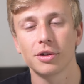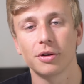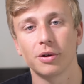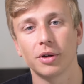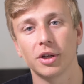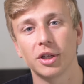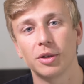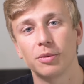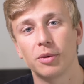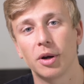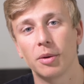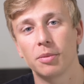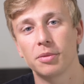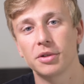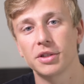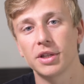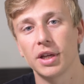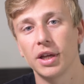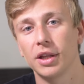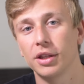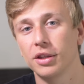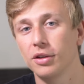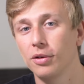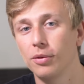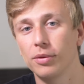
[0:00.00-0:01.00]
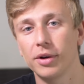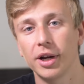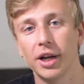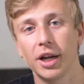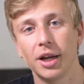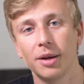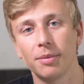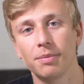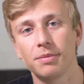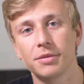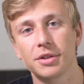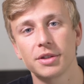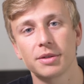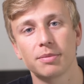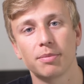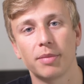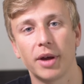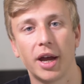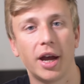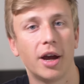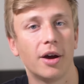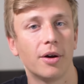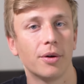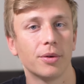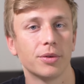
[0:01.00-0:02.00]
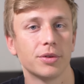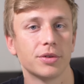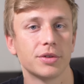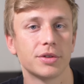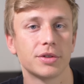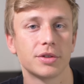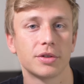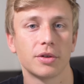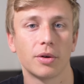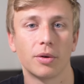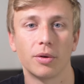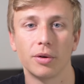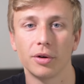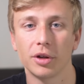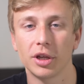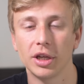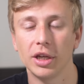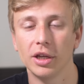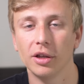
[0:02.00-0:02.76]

So it could represent grams, pounds, or